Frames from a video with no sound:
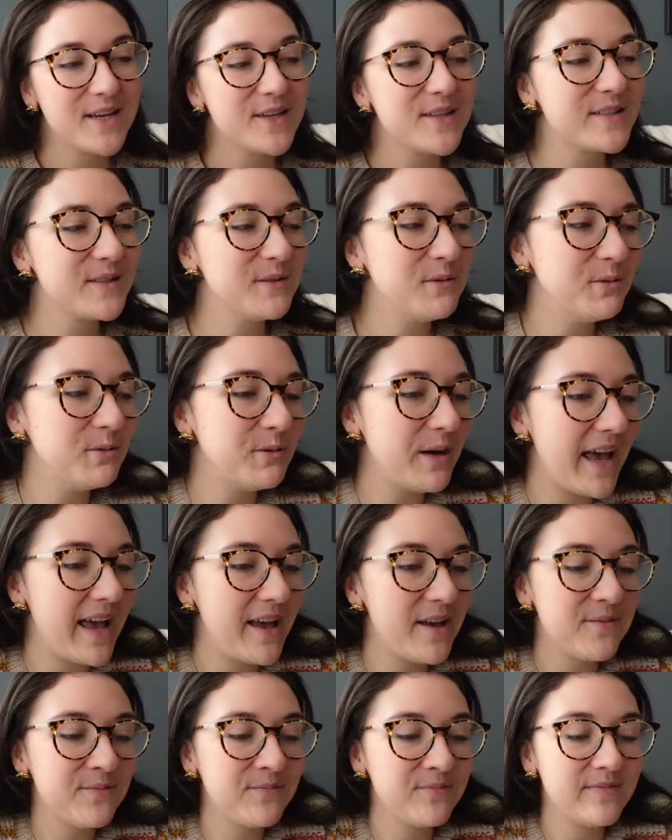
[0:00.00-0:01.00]
So
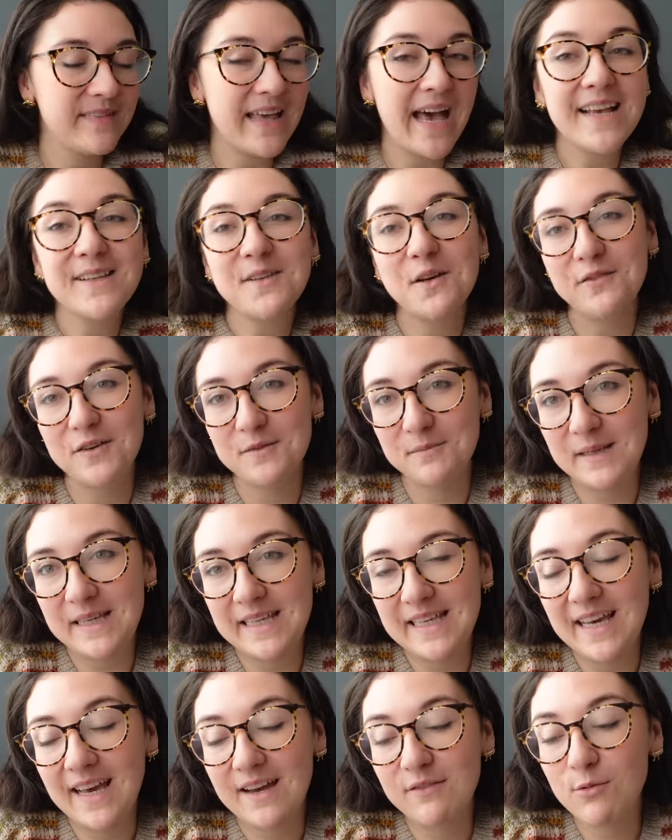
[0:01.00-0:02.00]
that is all for
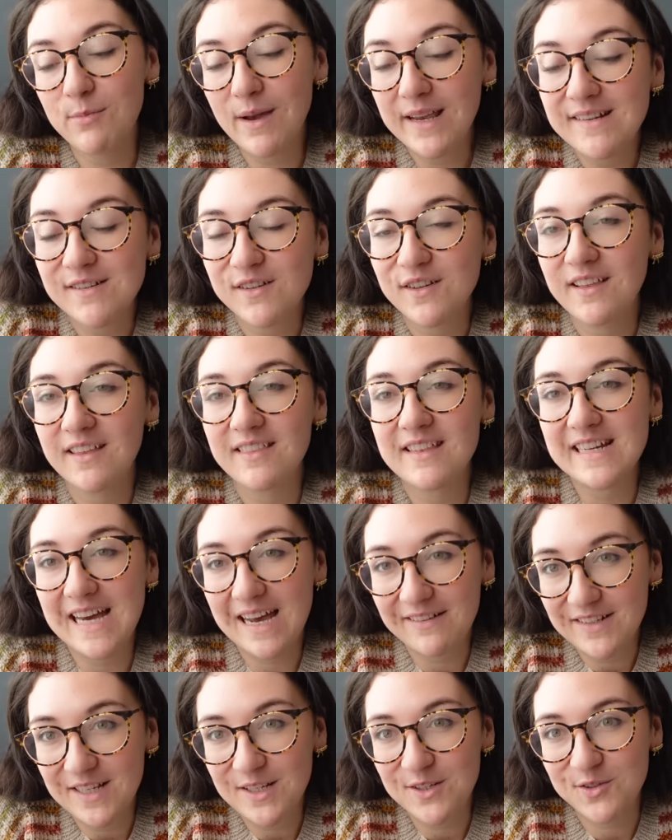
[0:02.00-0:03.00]
me. A reminder that the
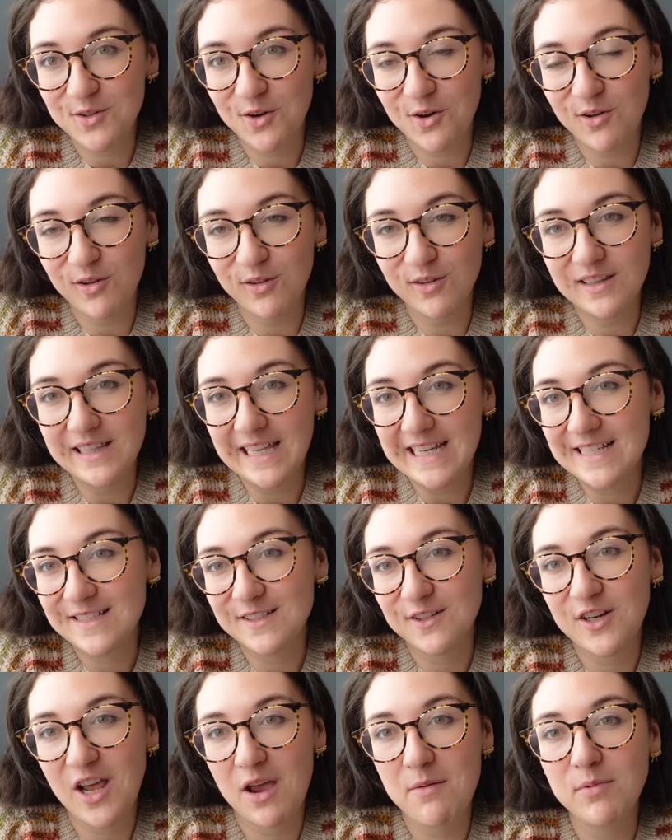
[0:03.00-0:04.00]
Daft Day shawl links
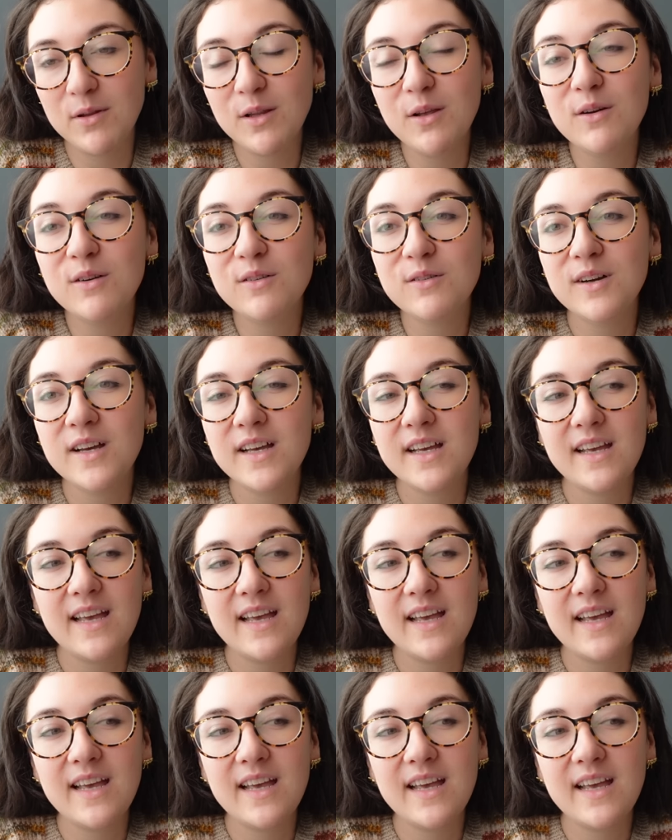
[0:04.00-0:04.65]
are down below.